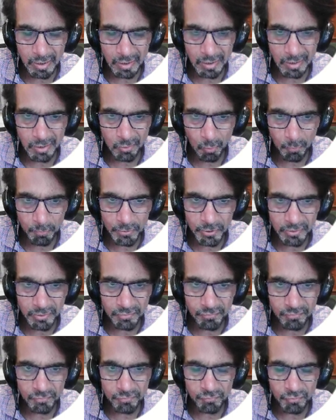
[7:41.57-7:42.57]

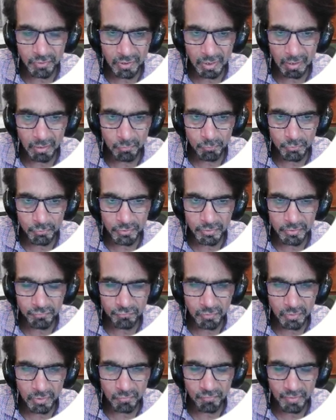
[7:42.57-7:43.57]
adopted for calculus
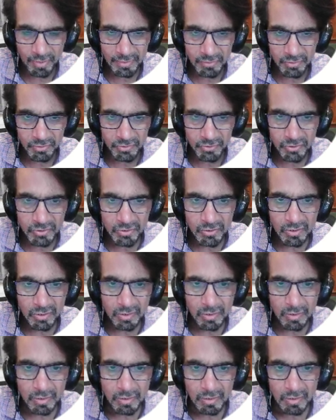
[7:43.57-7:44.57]
for vector.
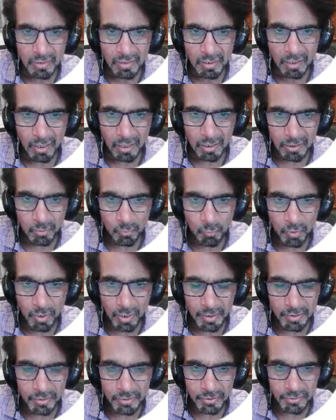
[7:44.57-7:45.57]

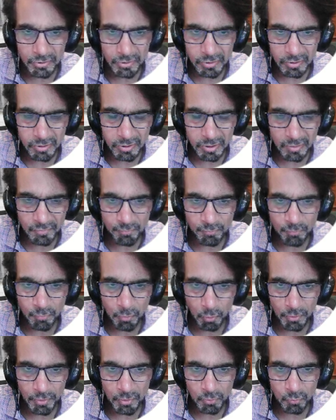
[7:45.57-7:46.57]
Otherwise, it's the same
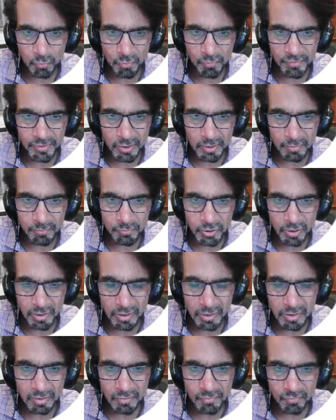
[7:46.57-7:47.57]
product rule which I am
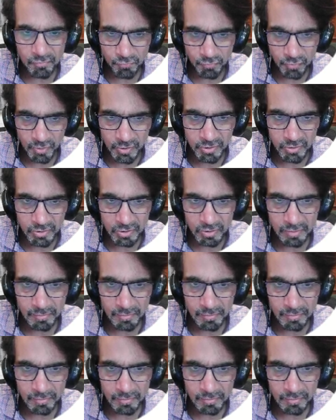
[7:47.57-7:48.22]
saying. First,